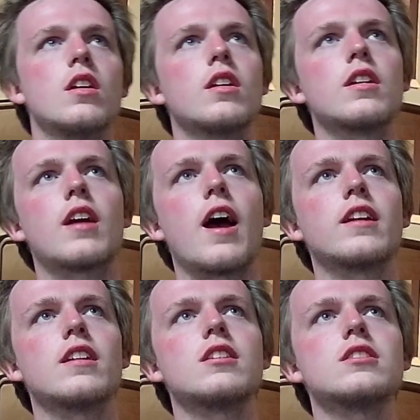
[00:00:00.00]

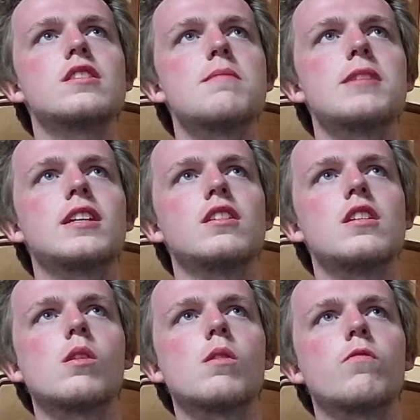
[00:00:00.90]
kind of
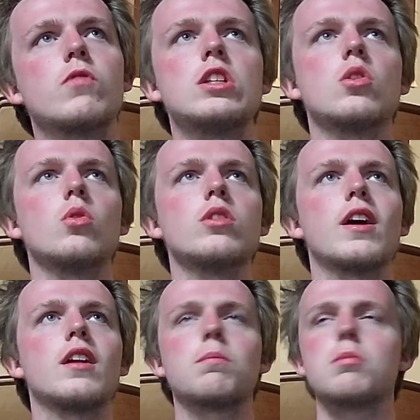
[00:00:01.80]
seemingly fecal
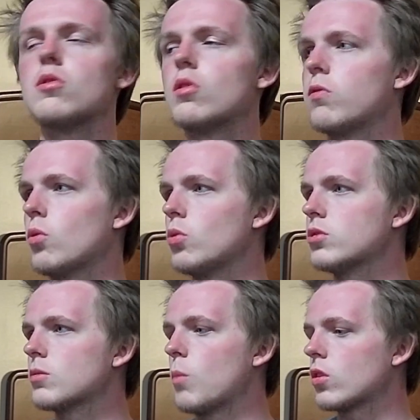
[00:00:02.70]
yet beautiful
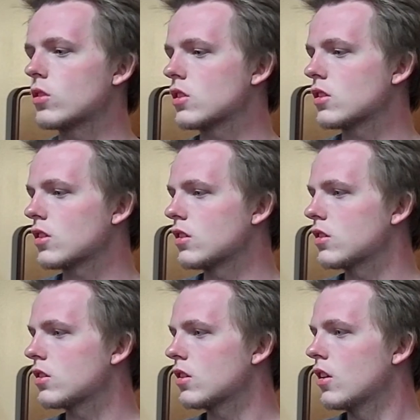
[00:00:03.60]
small
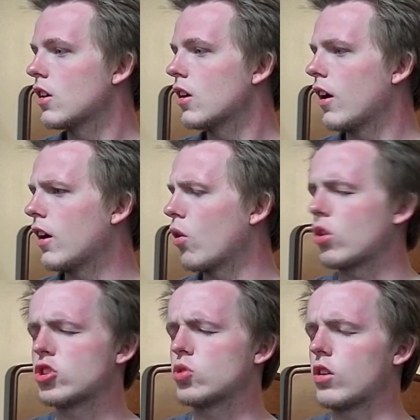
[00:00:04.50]
existence. Yeah, or
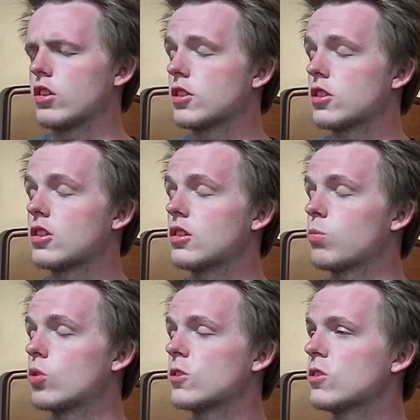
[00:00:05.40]
short existence
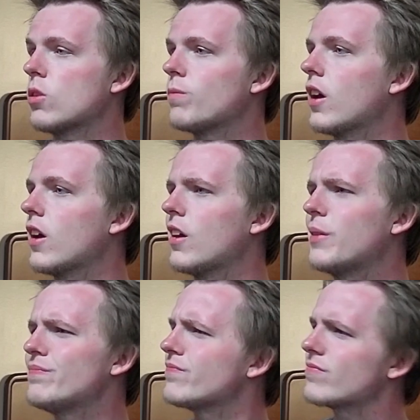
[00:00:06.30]
more so.
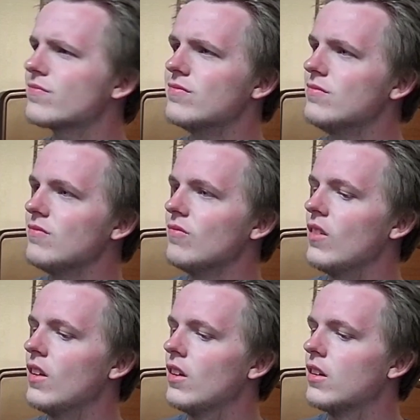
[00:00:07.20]
And
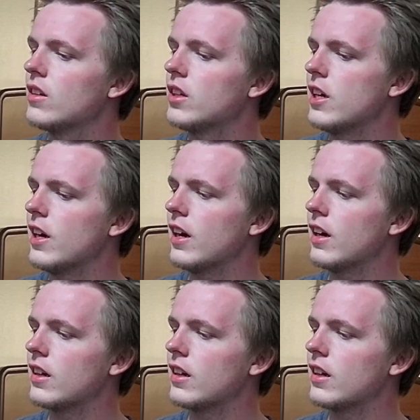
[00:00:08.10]
yeah,